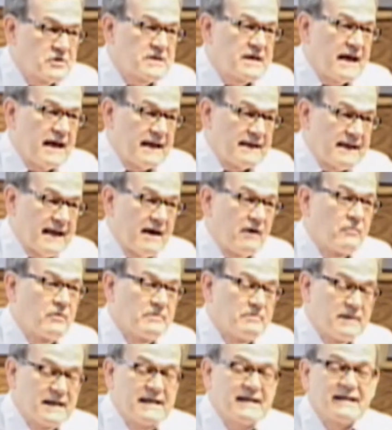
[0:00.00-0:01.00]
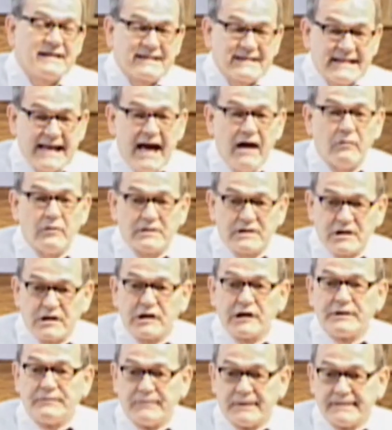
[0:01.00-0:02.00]
to understand that one, because that
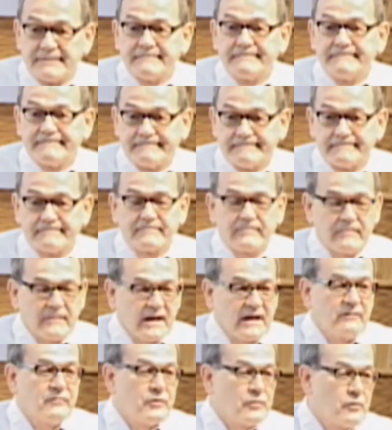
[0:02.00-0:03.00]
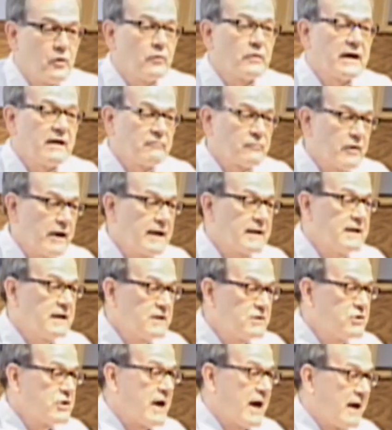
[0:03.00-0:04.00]
one's a good one. If you don't have
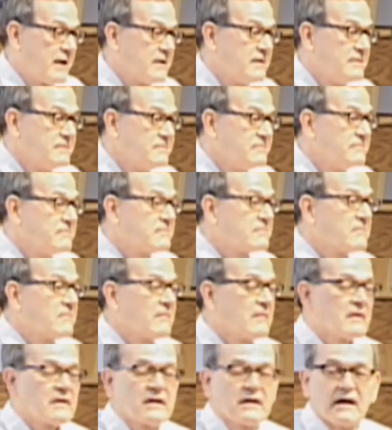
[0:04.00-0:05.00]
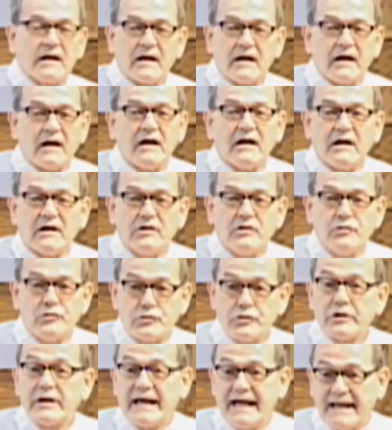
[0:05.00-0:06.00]
grandkids yet,
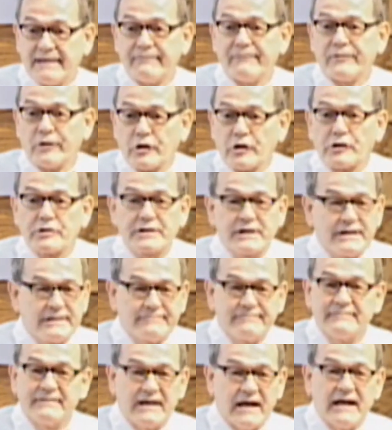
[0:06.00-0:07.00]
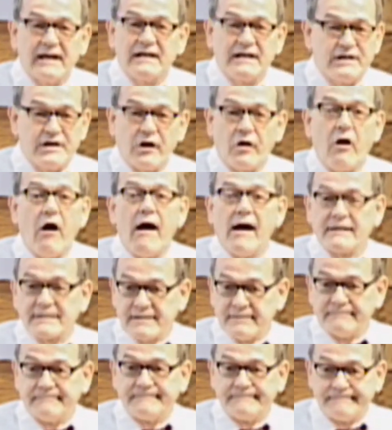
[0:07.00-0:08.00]
you should have them. They're
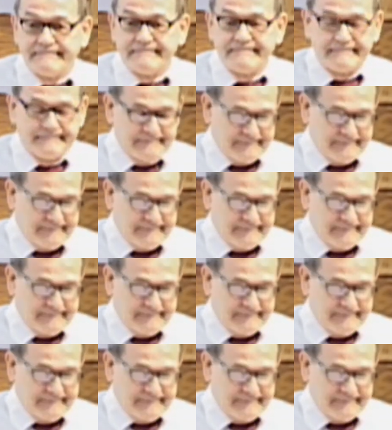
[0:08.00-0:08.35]
awesome.